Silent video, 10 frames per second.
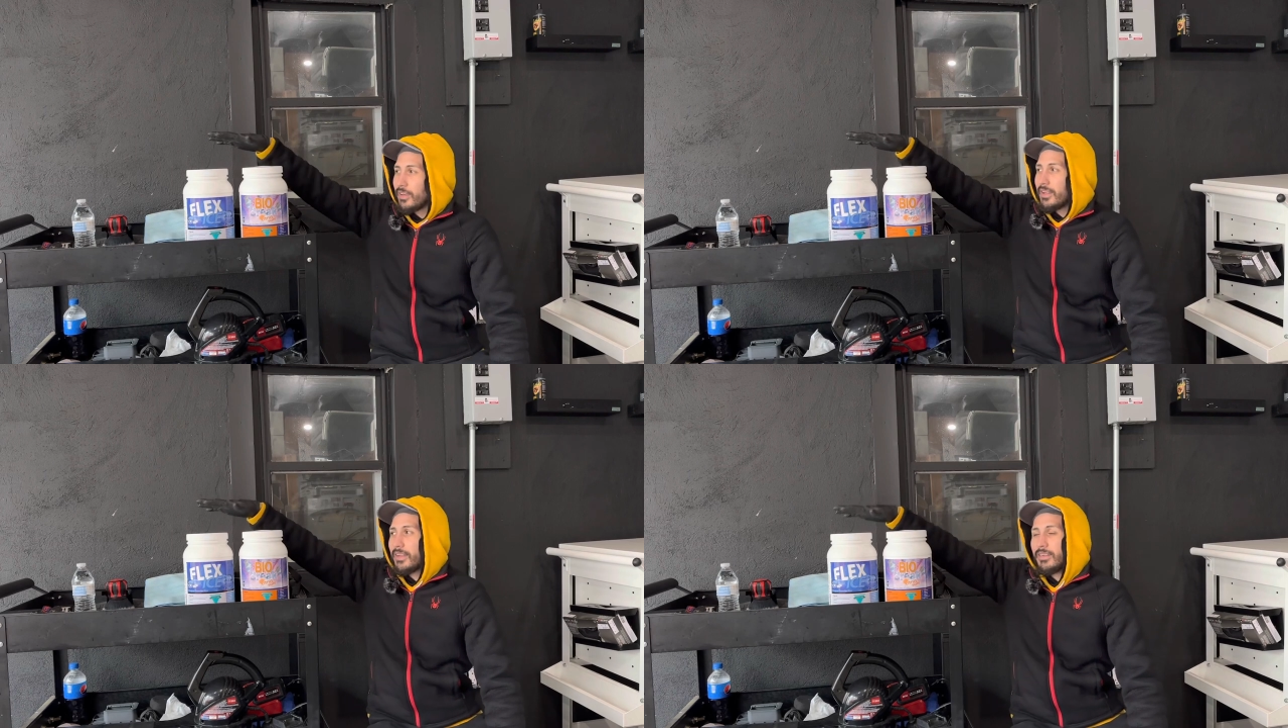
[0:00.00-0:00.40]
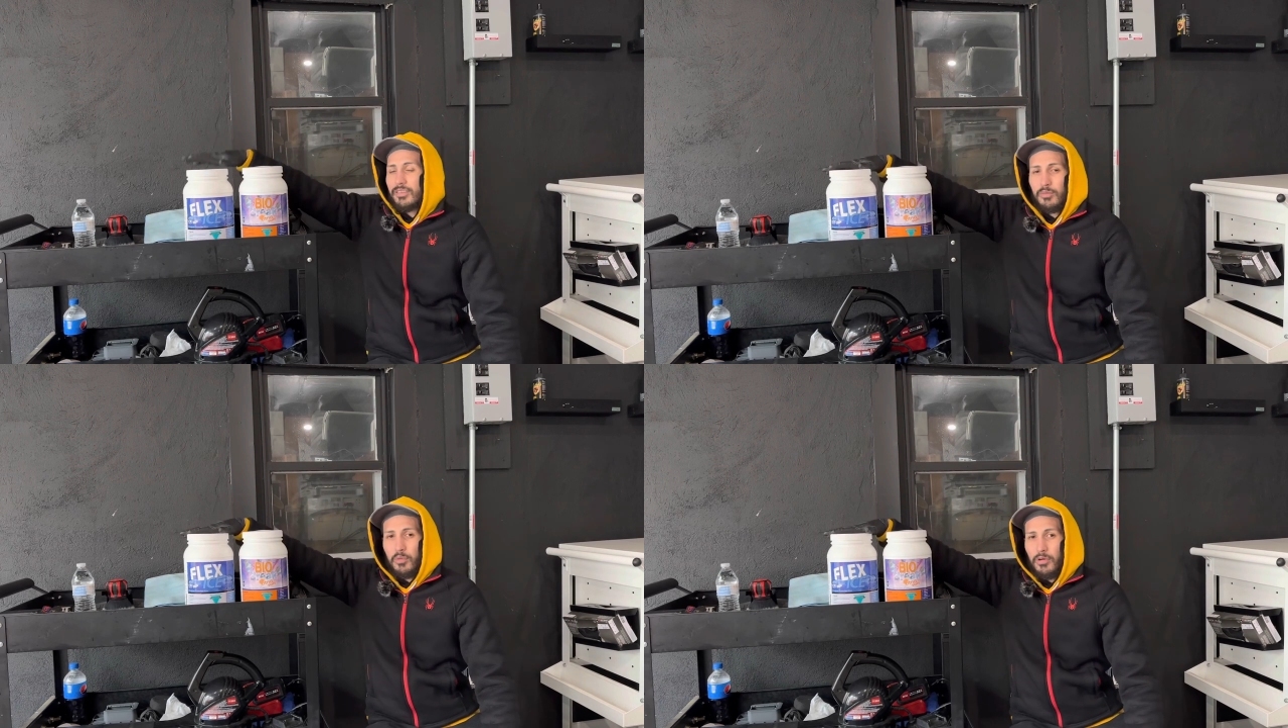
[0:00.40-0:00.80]
and then this
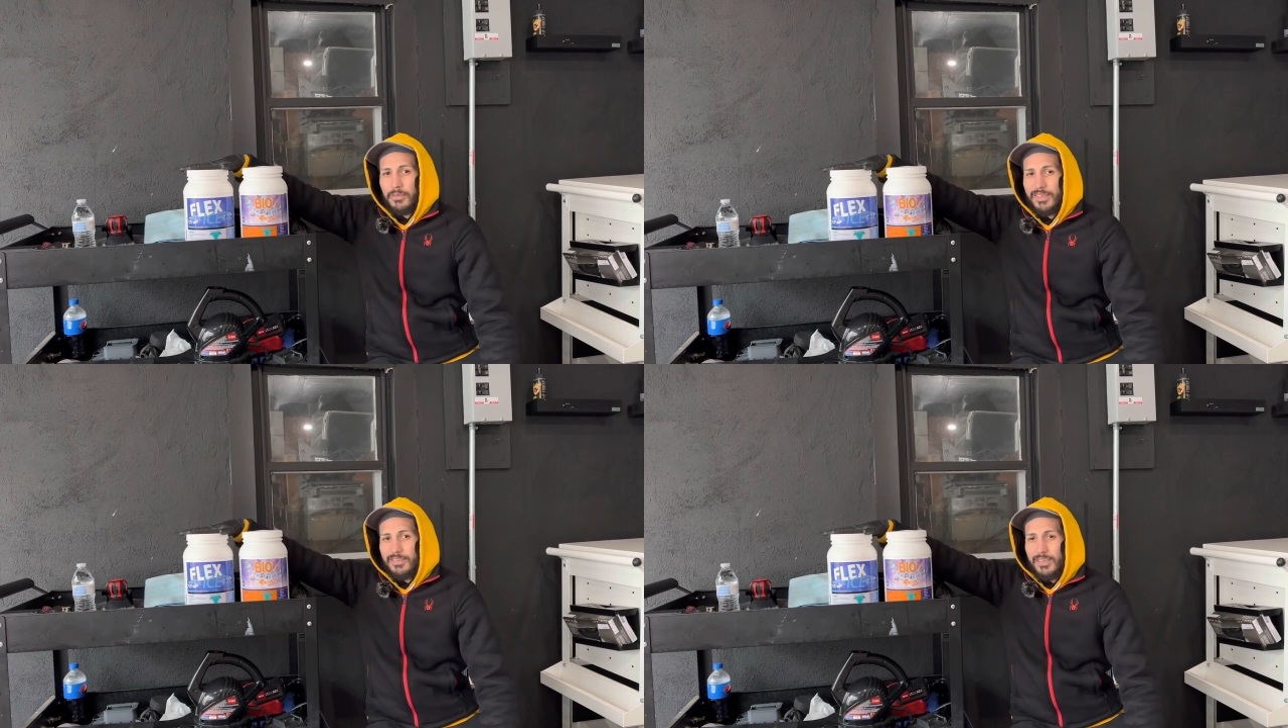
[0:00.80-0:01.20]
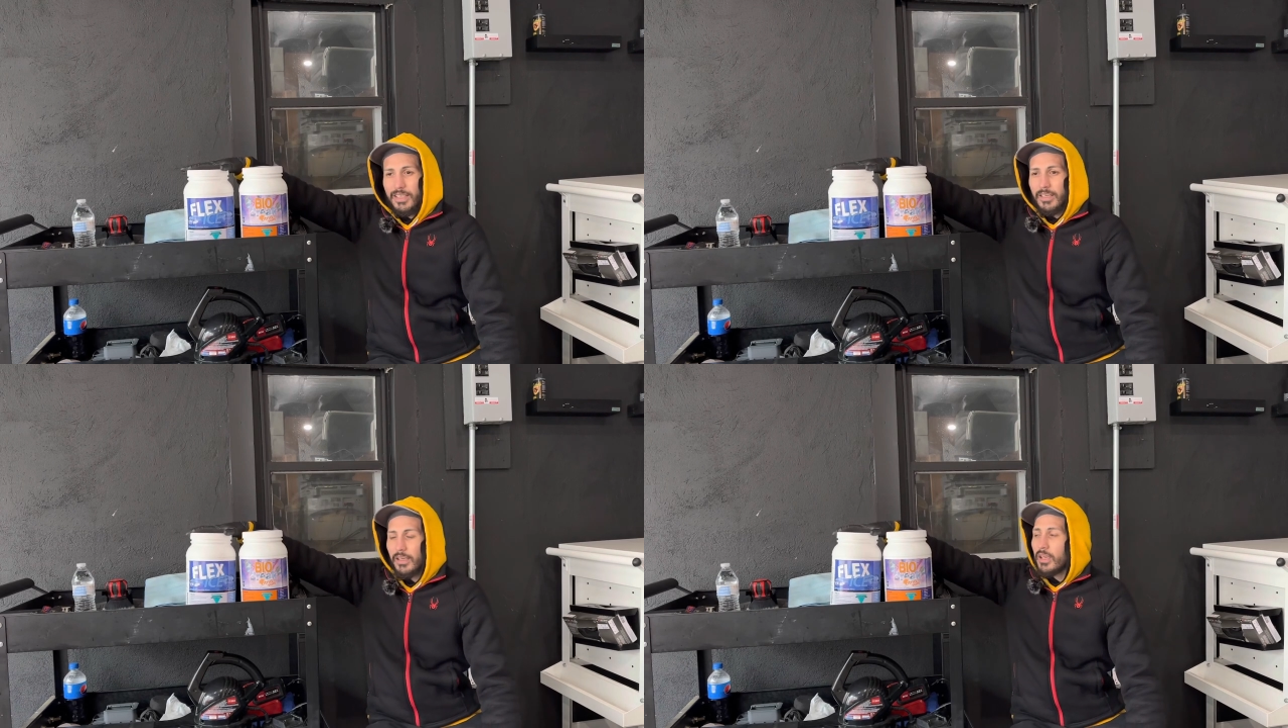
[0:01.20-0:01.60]
is more of an
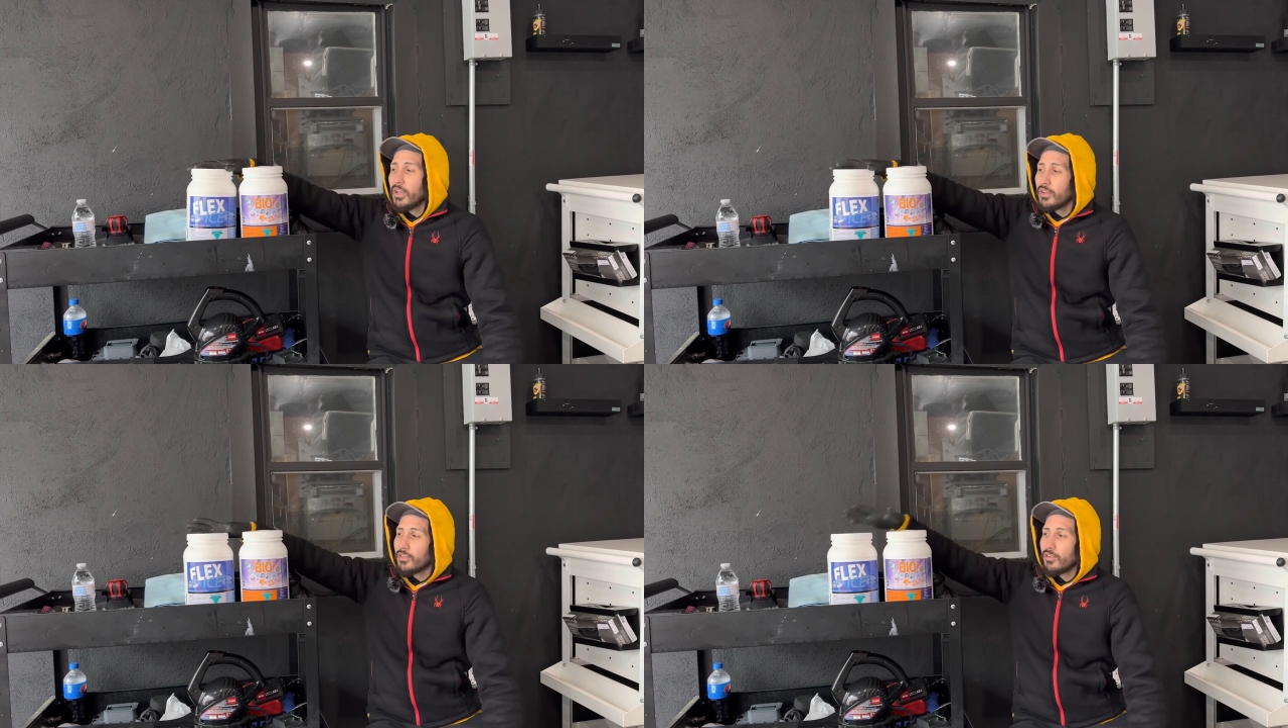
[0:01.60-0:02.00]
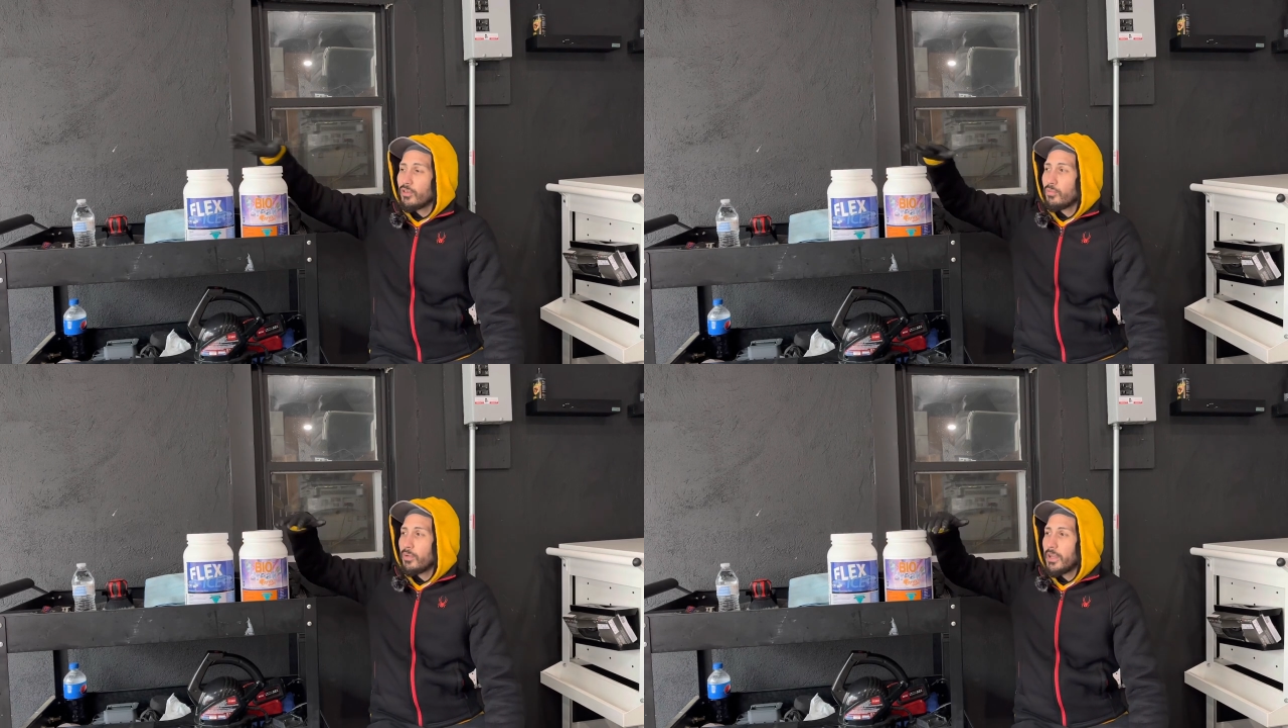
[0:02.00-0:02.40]
acidic.
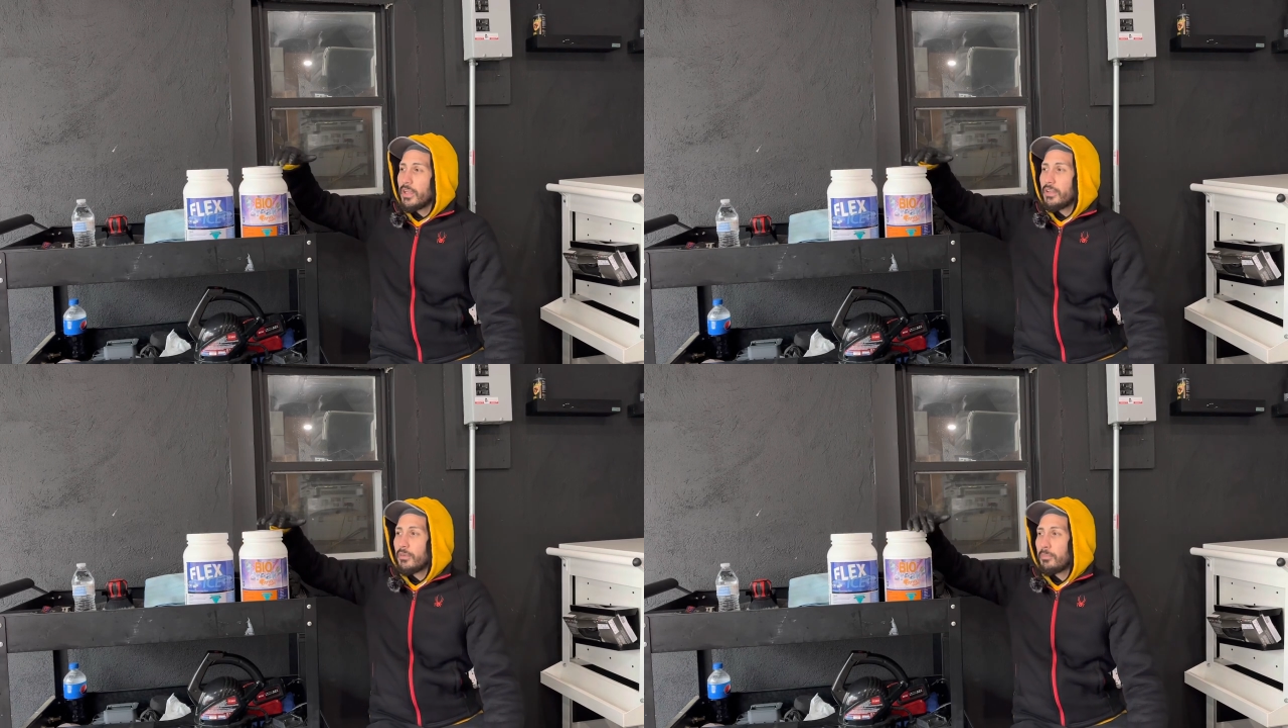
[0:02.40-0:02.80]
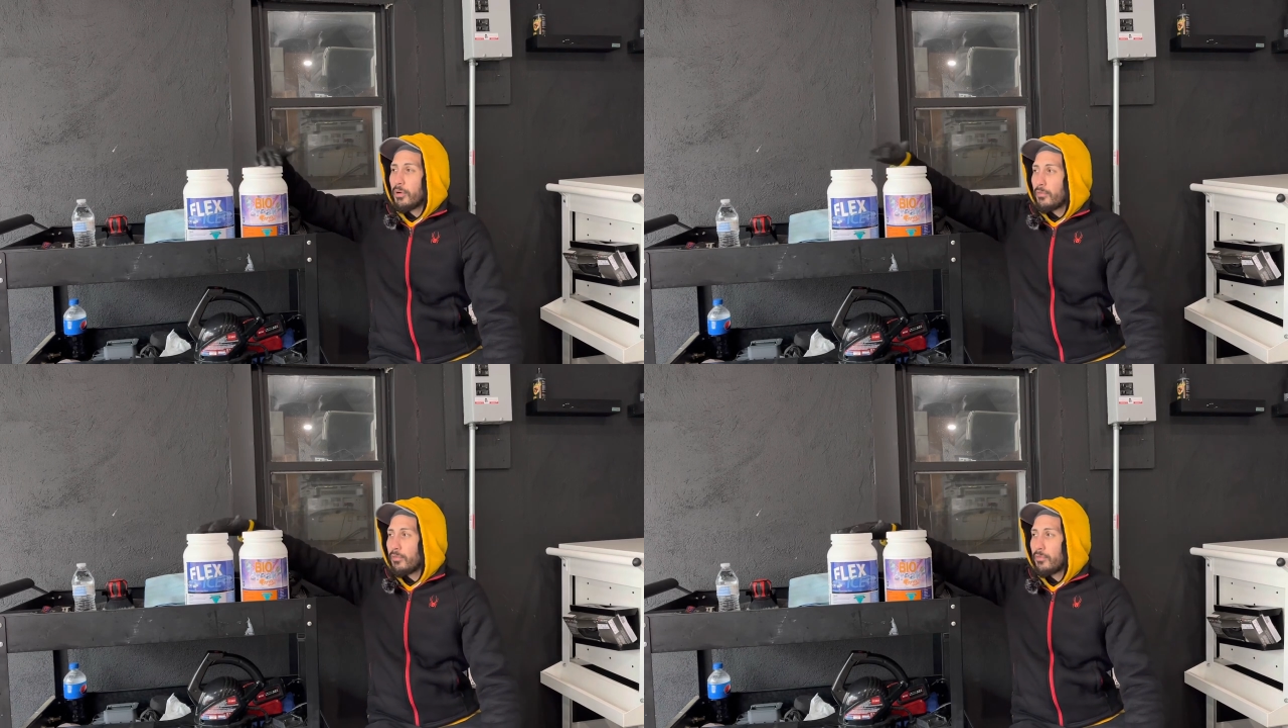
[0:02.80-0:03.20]
So when
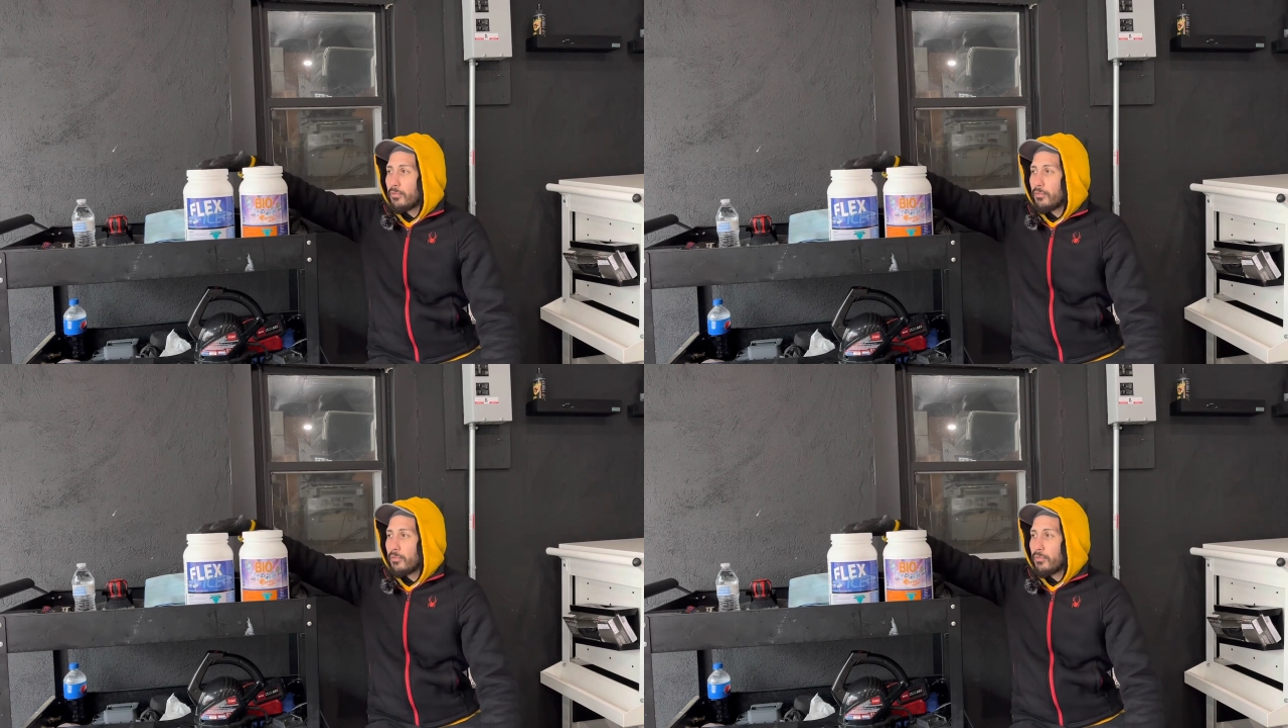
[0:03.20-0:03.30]
both